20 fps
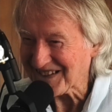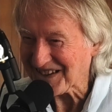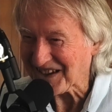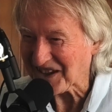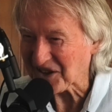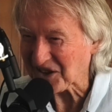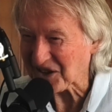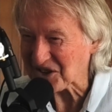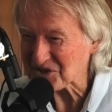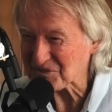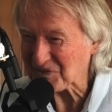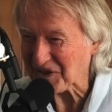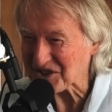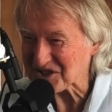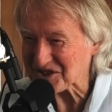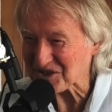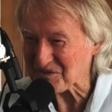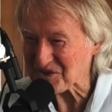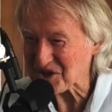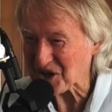and I yeah.
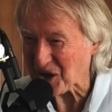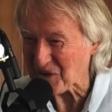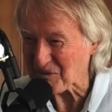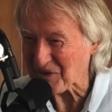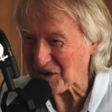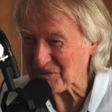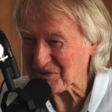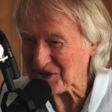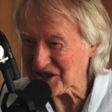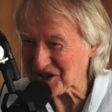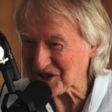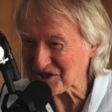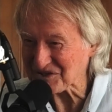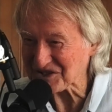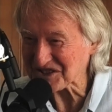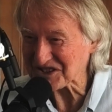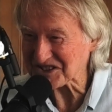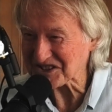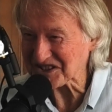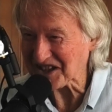spent some time up here
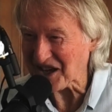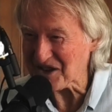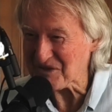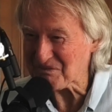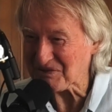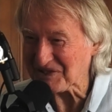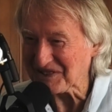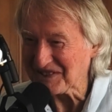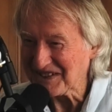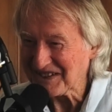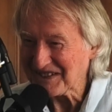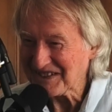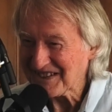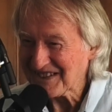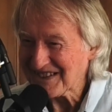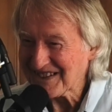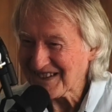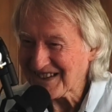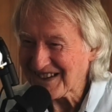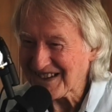to escape.
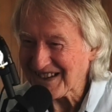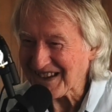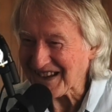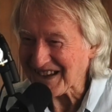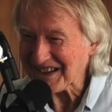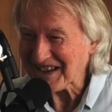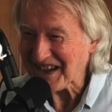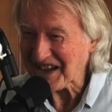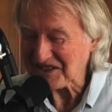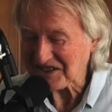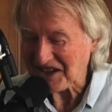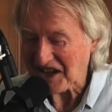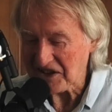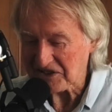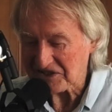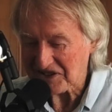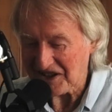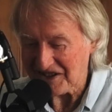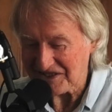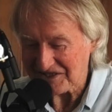Yep. Uh, and,
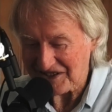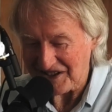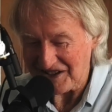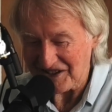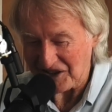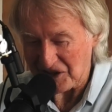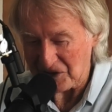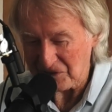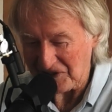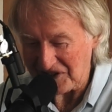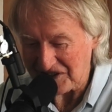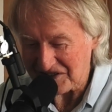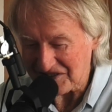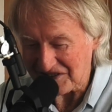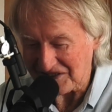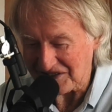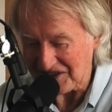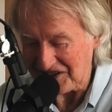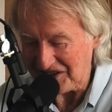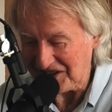and, and, and I went
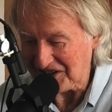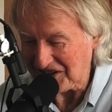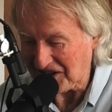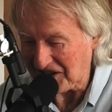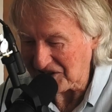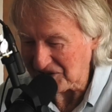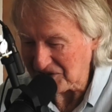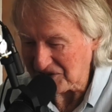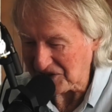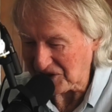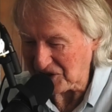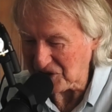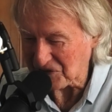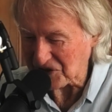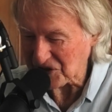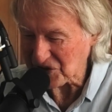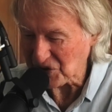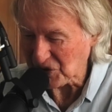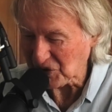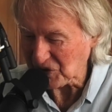to the uh, give
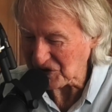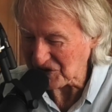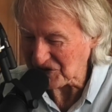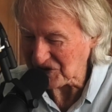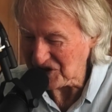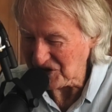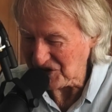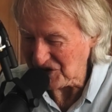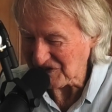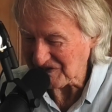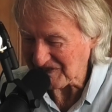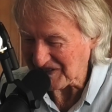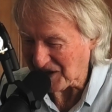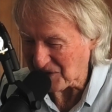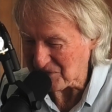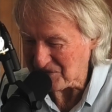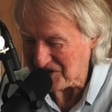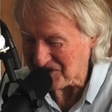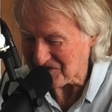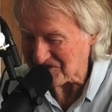a talk at the youth
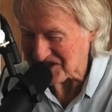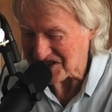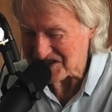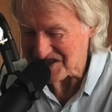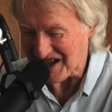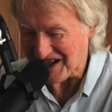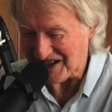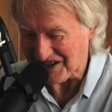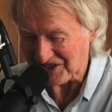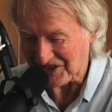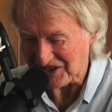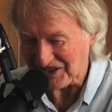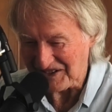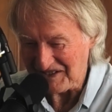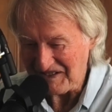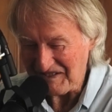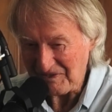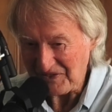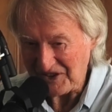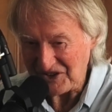club here in town, and
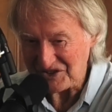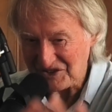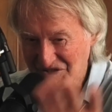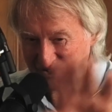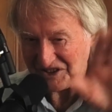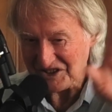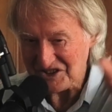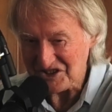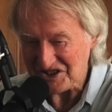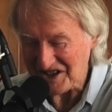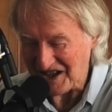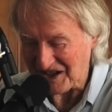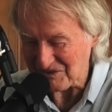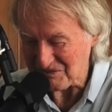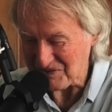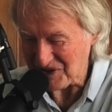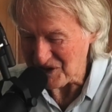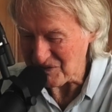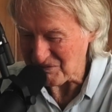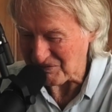there's all these
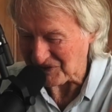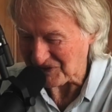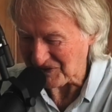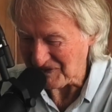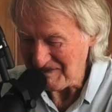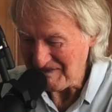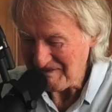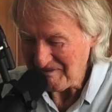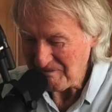young people.